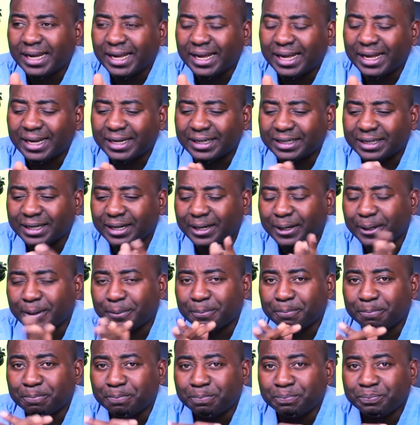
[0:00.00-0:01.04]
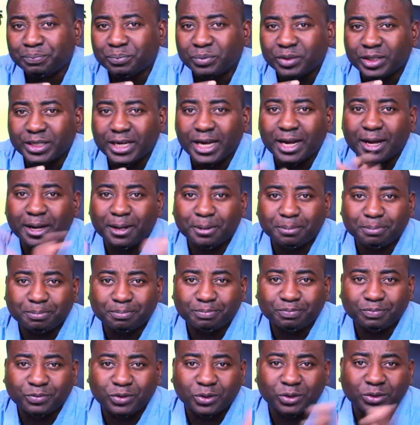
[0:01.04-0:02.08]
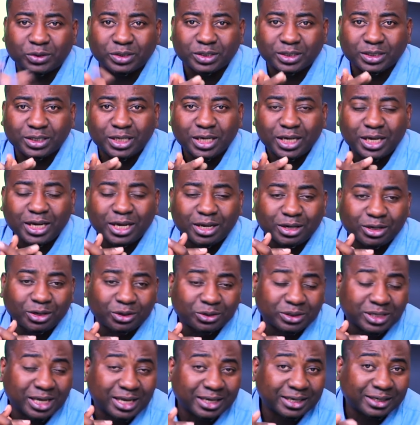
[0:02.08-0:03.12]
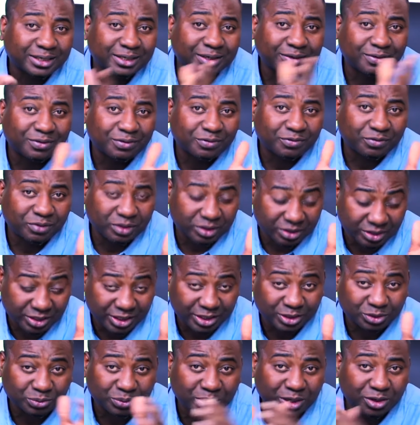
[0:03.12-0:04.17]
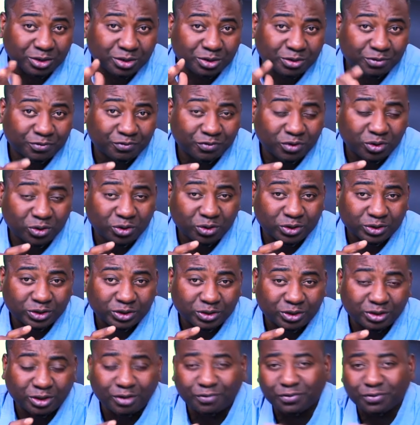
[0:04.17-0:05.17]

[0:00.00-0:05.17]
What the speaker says: And yeah, those are the things we're going to focus on.